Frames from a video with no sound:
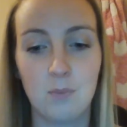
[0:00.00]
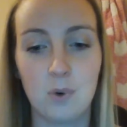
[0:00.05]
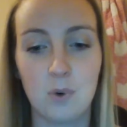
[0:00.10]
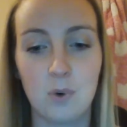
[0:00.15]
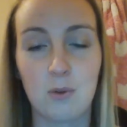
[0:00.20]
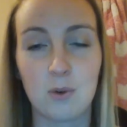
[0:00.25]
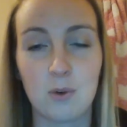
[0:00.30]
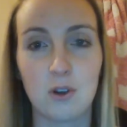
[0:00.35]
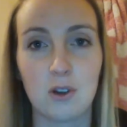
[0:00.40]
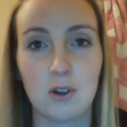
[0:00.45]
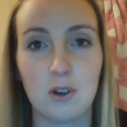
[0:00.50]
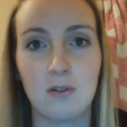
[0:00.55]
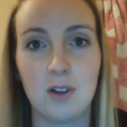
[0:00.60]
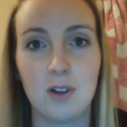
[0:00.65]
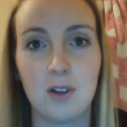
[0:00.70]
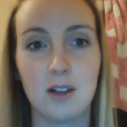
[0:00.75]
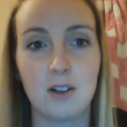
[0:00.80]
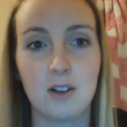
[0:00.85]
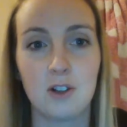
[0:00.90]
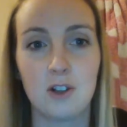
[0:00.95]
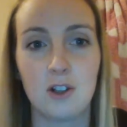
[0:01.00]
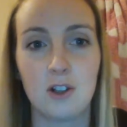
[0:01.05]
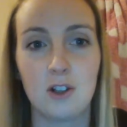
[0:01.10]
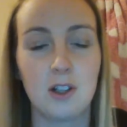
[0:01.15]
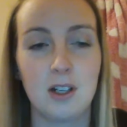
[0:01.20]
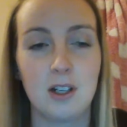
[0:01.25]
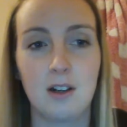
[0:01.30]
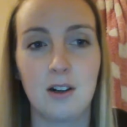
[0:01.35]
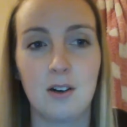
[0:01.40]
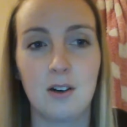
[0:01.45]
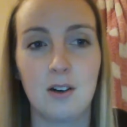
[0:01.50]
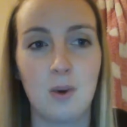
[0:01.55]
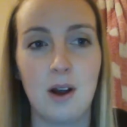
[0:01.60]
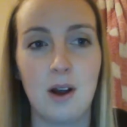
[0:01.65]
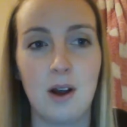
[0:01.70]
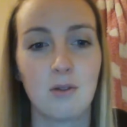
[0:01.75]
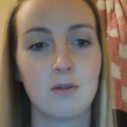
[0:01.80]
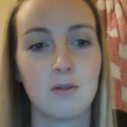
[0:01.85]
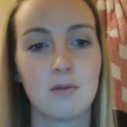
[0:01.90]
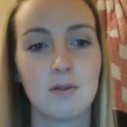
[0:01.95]
when I was on the flight, just thinking,
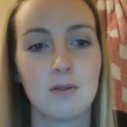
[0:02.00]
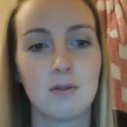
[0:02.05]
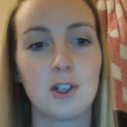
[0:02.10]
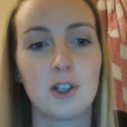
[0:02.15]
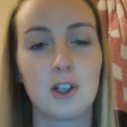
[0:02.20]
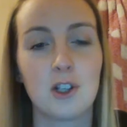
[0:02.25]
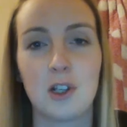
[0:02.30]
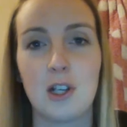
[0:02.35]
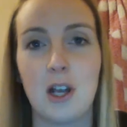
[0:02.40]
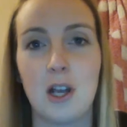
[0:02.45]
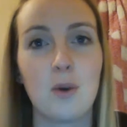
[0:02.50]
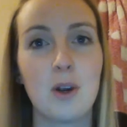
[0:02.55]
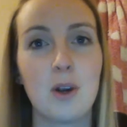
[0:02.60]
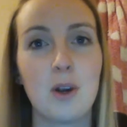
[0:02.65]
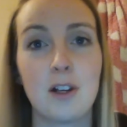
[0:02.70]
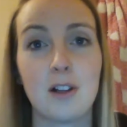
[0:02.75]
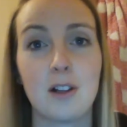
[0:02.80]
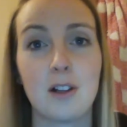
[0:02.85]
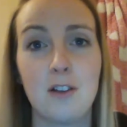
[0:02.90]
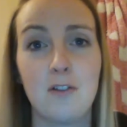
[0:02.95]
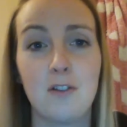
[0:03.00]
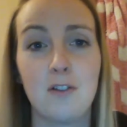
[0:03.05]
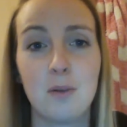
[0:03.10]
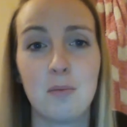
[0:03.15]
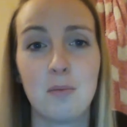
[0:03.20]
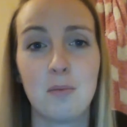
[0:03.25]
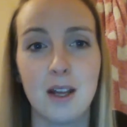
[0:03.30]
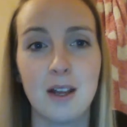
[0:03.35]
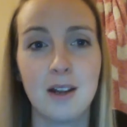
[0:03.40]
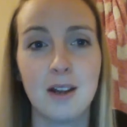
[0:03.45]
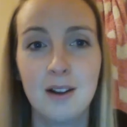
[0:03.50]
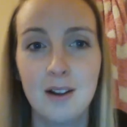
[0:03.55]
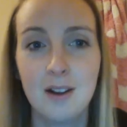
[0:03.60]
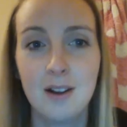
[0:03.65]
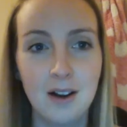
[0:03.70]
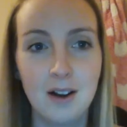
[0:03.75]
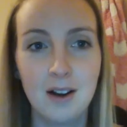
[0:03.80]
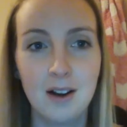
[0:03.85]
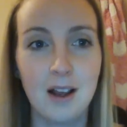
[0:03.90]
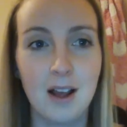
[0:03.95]
wow, this is just how easy life can be.
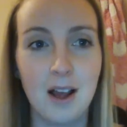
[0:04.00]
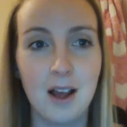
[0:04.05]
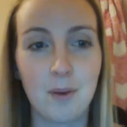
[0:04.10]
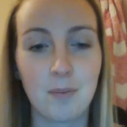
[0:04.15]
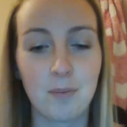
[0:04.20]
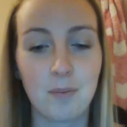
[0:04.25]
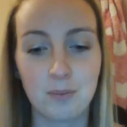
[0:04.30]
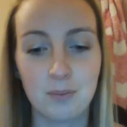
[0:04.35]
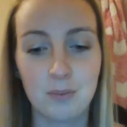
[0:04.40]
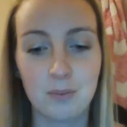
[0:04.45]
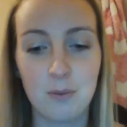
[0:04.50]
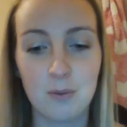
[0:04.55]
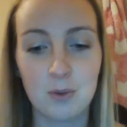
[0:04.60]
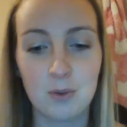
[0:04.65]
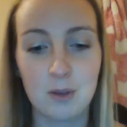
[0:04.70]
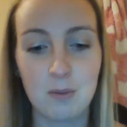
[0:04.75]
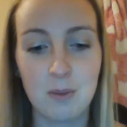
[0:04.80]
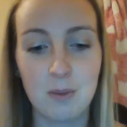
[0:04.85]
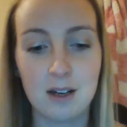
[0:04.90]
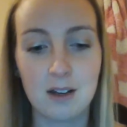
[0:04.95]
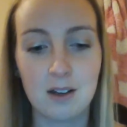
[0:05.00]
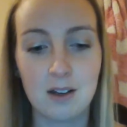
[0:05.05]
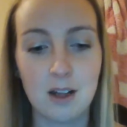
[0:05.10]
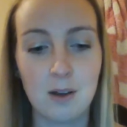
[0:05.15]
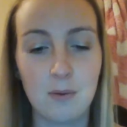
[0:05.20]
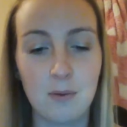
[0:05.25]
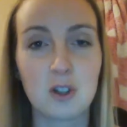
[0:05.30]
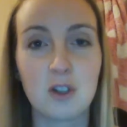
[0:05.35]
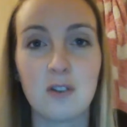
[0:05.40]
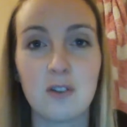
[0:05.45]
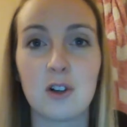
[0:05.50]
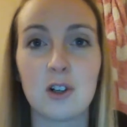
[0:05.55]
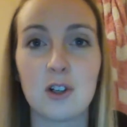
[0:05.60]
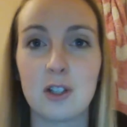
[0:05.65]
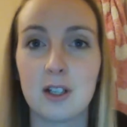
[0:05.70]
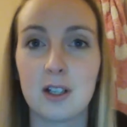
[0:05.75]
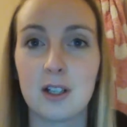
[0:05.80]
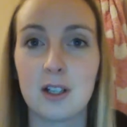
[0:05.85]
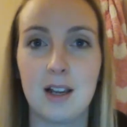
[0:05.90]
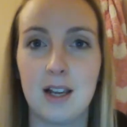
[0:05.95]
It was the
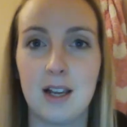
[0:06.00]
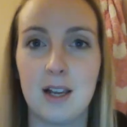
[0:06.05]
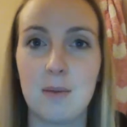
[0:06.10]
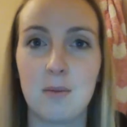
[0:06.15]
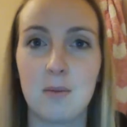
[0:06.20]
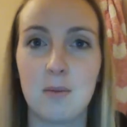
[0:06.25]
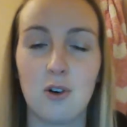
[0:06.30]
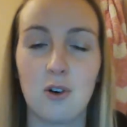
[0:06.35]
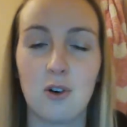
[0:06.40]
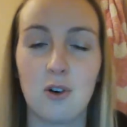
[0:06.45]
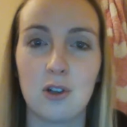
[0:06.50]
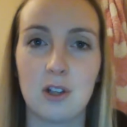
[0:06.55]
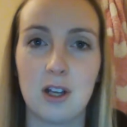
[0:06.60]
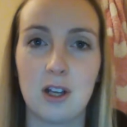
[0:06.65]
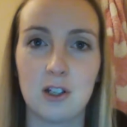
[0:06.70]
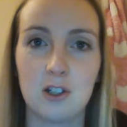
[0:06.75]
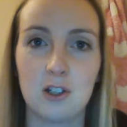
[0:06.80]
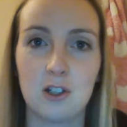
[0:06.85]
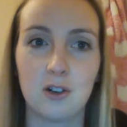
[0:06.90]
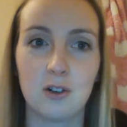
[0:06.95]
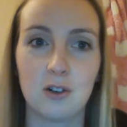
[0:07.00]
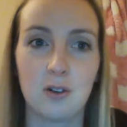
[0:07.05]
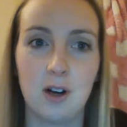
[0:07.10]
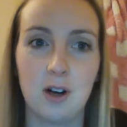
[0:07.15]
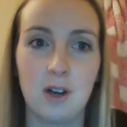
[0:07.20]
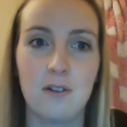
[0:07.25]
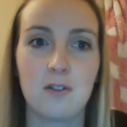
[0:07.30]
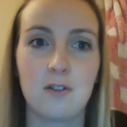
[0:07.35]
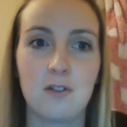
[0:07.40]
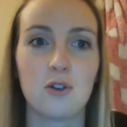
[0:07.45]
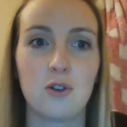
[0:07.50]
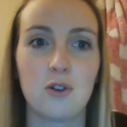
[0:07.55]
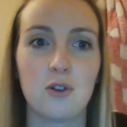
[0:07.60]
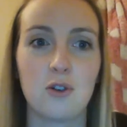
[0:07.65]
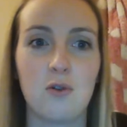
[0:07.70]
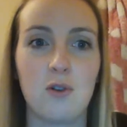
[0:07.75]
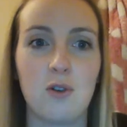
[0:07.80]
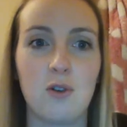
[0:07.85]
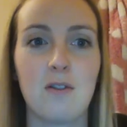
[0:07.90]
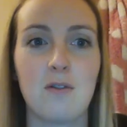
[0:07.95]
first thing that I came across last year after
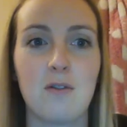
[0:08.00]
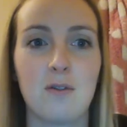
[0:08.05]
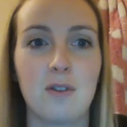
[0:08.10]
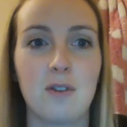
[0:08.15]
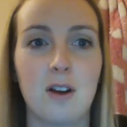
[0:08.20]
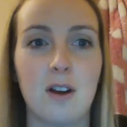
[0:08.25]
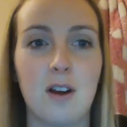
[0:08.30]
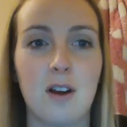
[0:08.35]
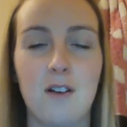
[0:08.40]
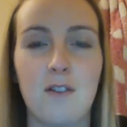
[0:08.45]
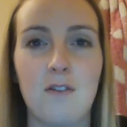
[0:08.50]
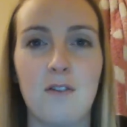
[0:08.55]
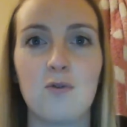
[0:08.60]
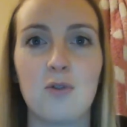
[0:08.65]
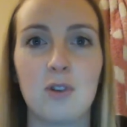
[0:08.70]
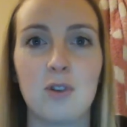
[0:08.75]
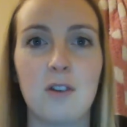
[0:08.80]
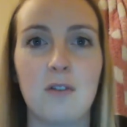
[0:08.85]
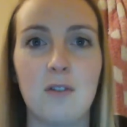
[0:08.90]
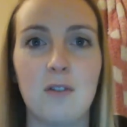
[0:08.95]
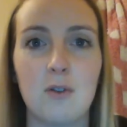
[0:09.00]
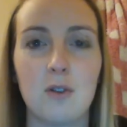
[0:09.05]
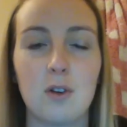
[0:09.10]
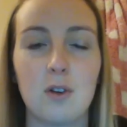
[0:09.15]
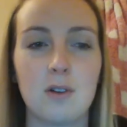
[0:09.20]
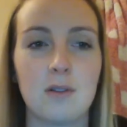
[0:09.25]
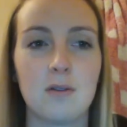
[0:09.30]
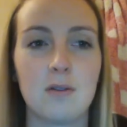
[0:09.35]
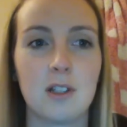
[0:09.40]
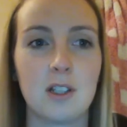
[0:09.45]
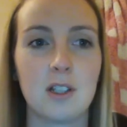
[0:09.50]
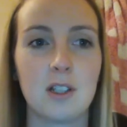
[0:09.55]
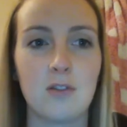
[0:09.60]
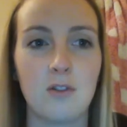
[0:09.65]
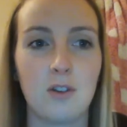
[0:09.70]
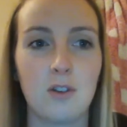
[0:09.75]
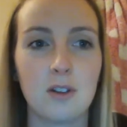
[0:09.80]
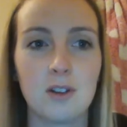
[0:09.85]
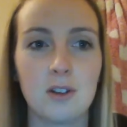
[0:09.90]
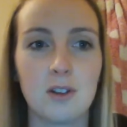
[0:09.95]
doing Thrive that I really felt the
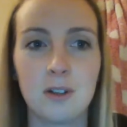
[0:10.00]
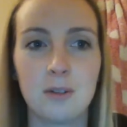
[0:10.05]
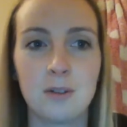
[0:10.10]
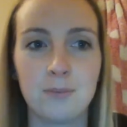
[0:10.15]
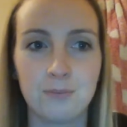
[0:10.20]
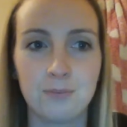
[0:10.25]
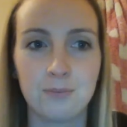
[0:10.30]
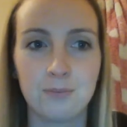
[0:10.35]
difference.